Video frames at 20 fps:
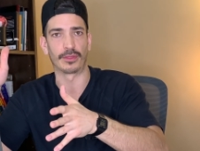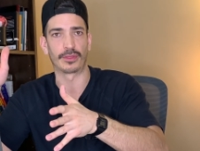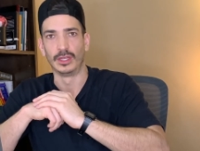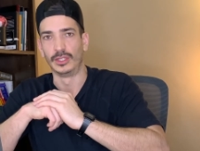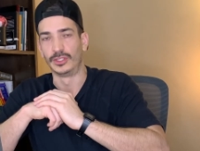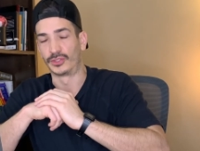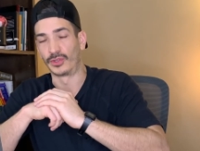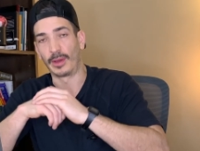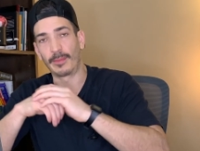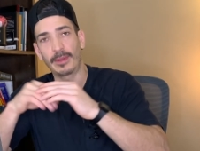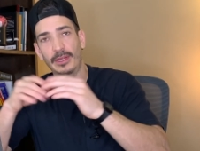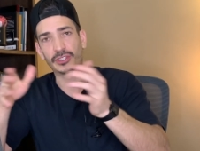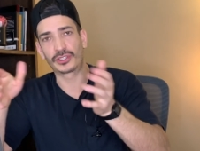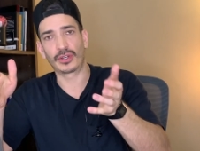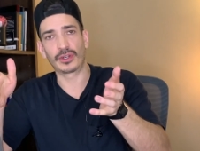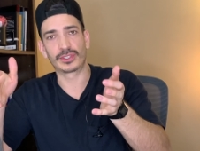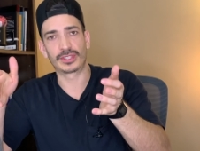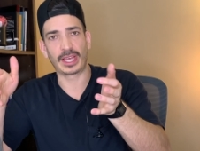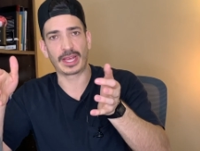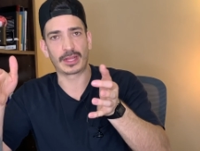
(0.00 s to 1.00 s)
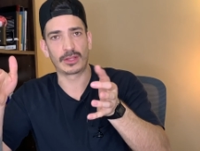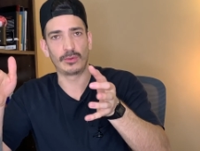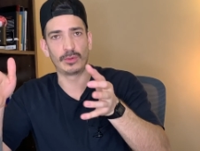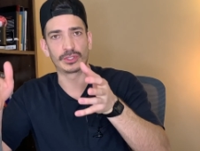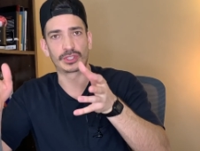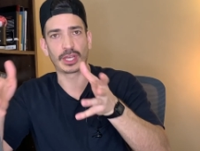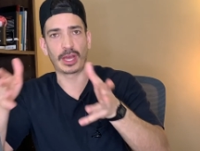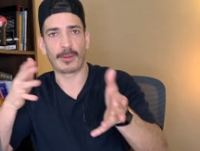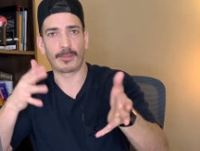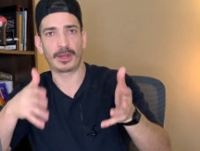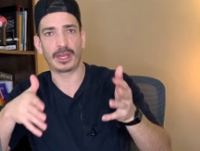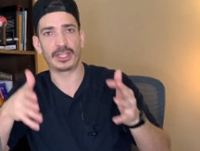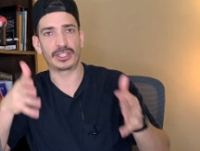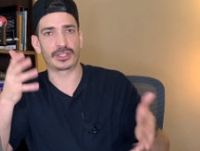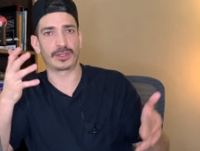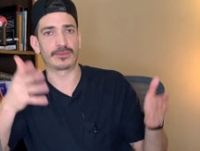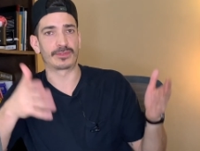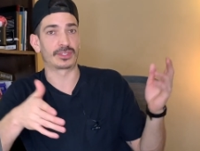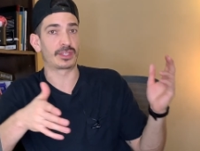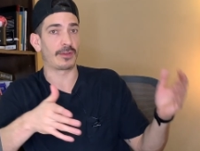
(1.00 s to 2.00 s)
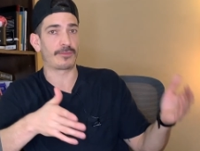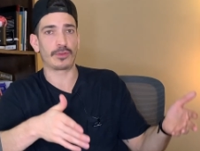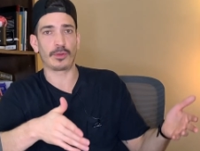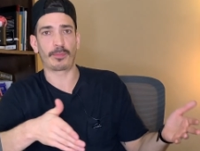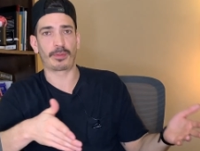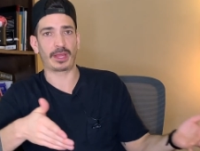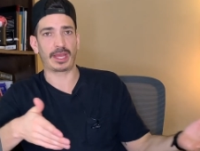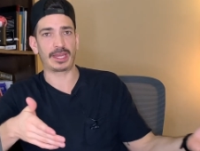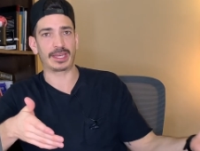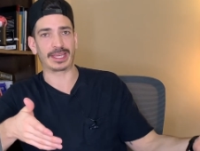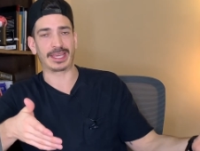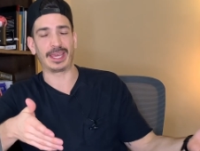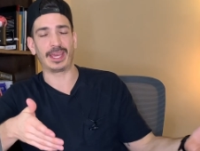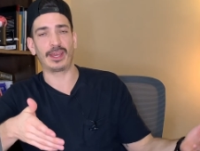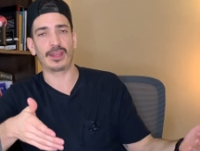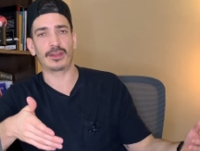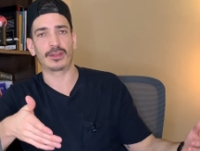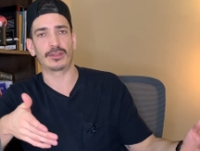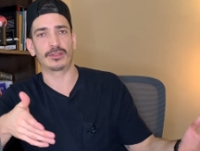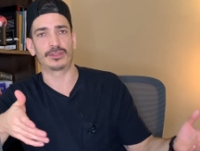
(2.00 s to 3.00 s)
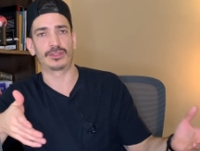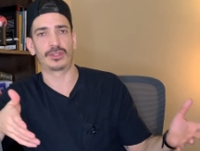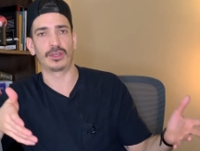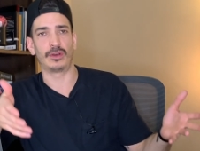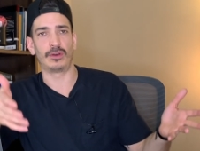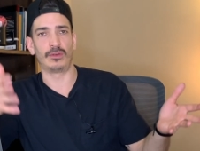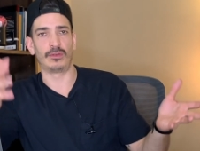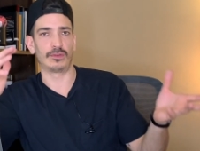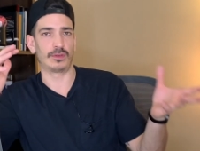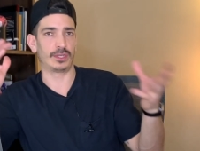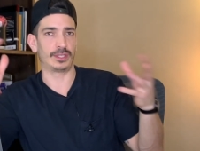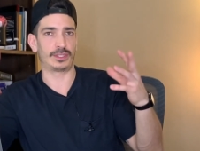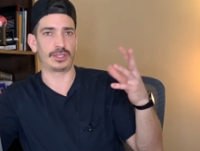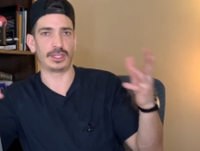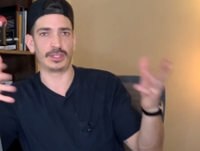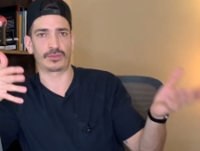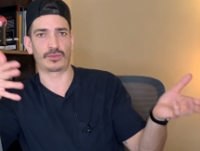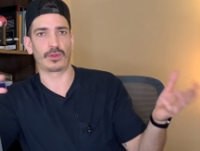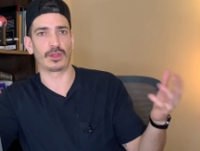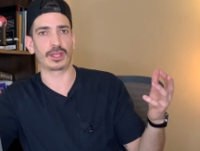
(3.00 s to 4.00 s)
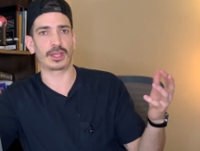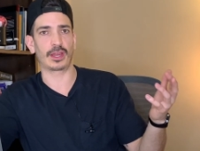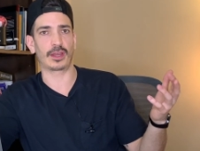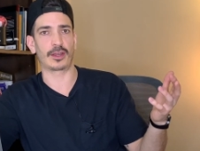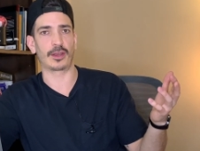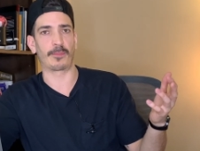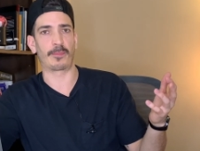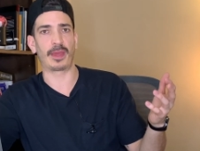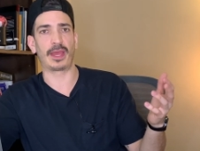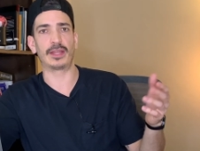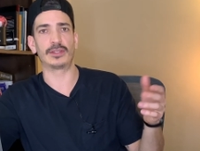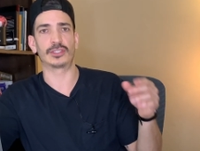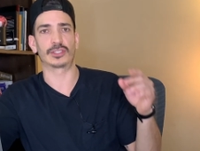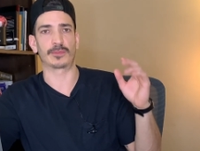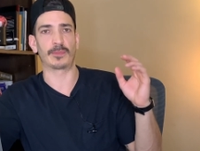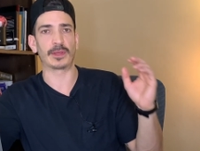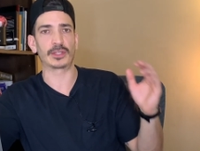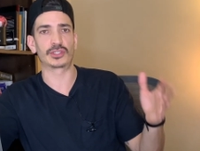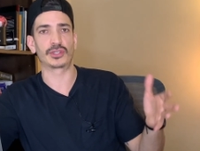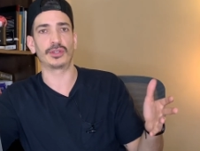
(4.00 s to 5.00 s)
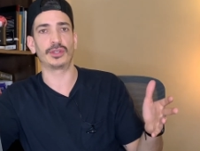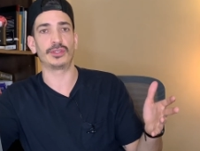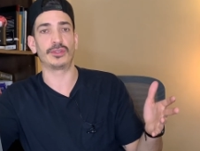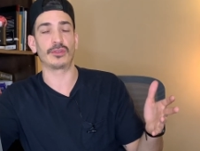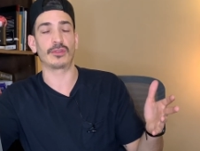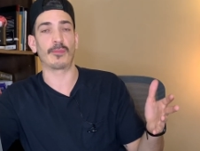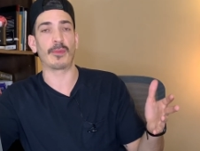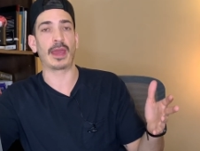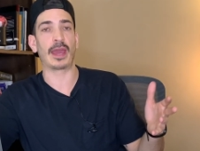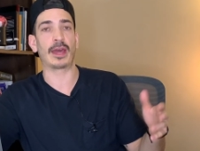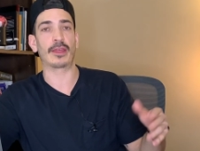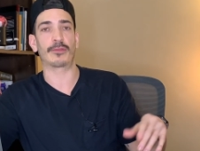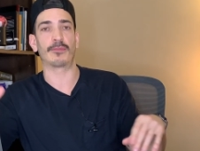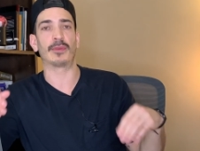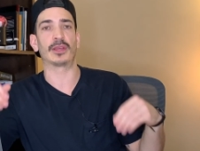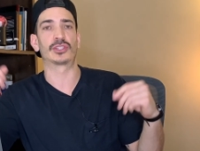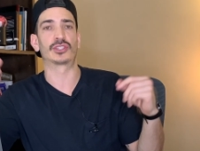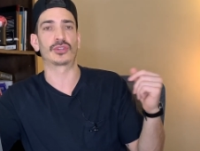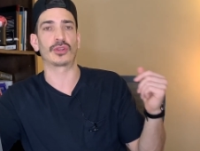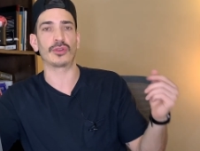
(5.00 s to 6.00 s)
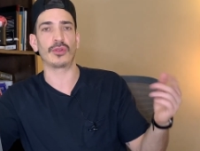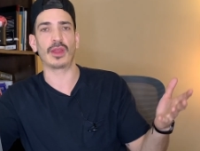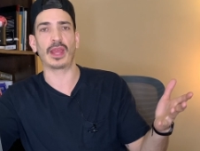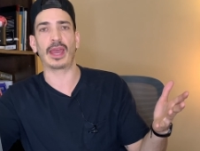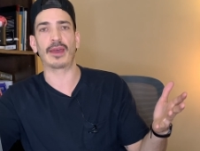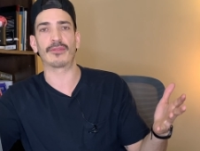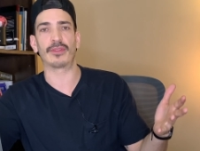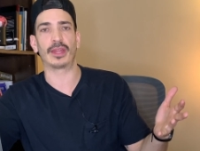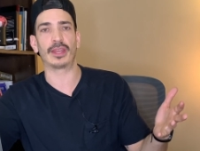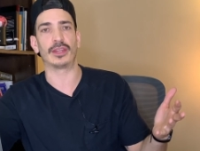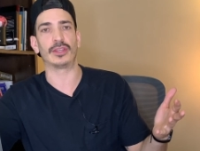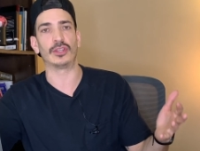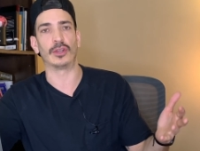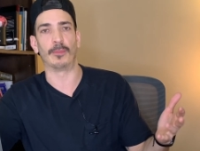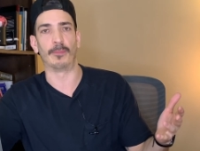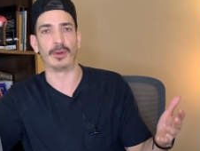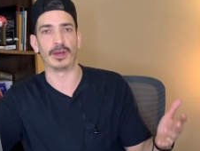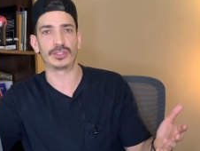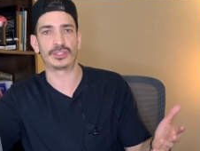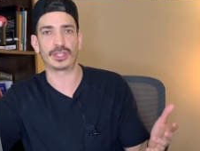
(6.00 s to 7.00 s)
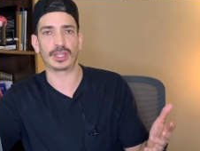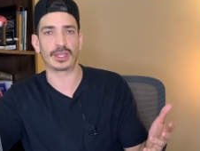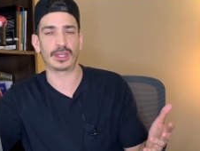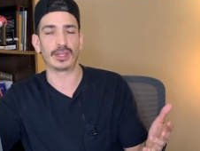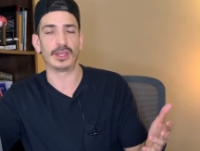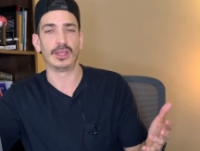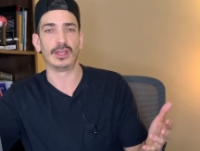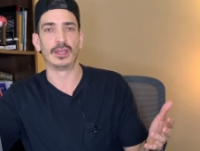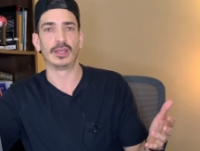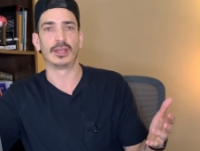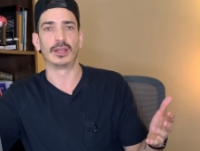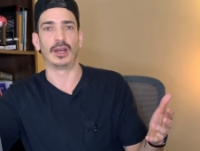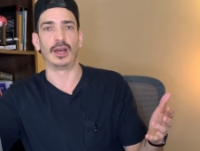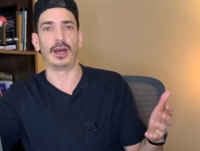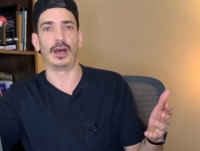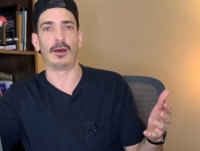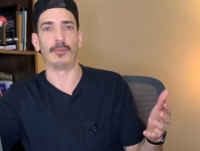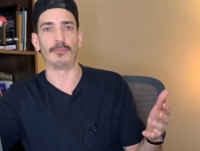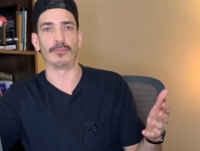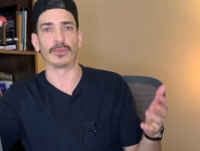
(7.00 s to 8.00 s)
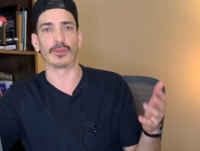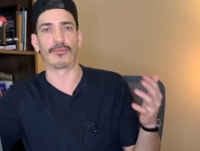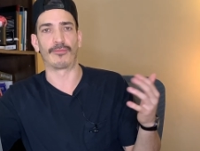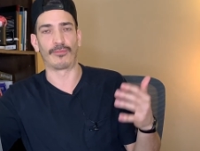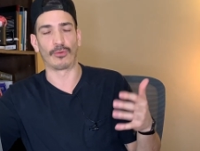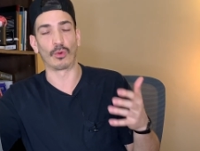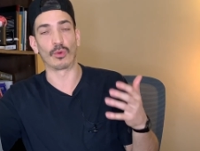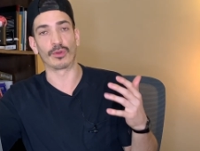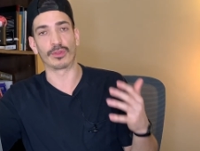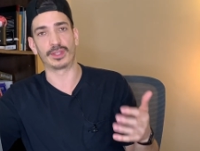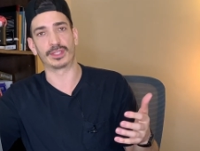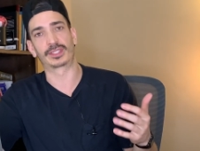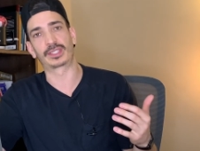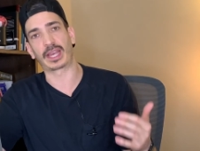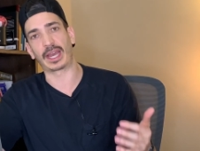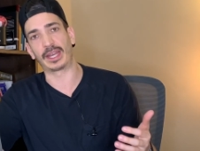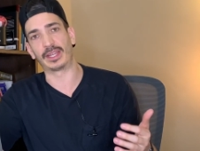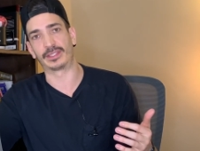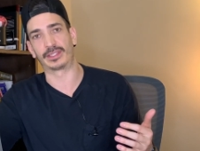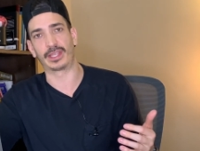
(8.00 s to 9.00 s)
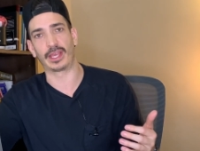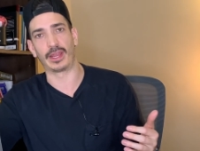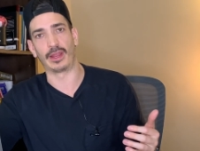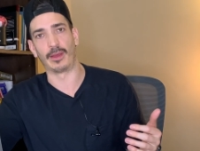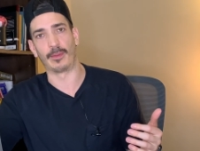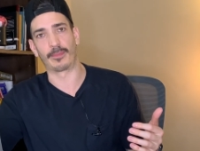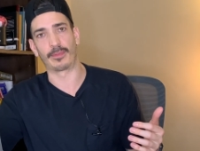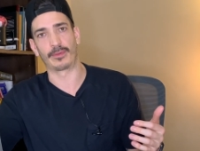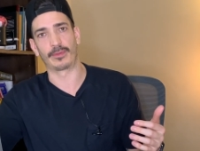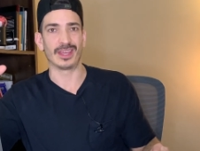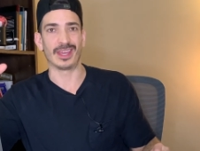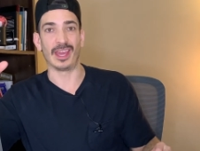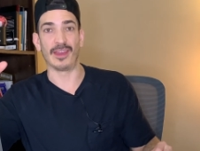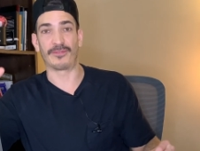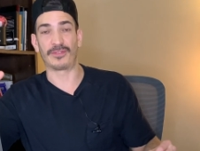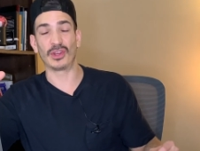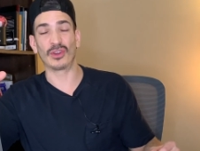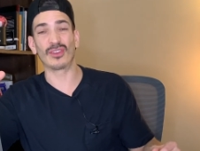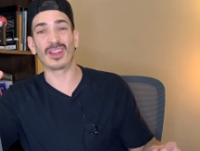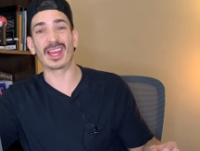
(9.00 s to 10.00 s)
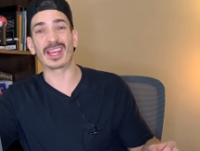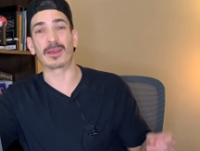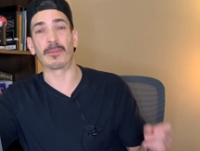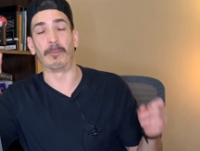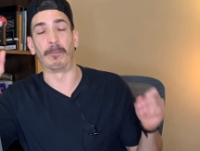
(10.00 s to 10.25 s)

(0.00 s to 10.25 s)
So I'm not sure exactly which combination of stuff you plan to get. So it, it's really gonna depend. Just make sure you do the math, make sure you have that in your budget um, for this kind of setup. If you're like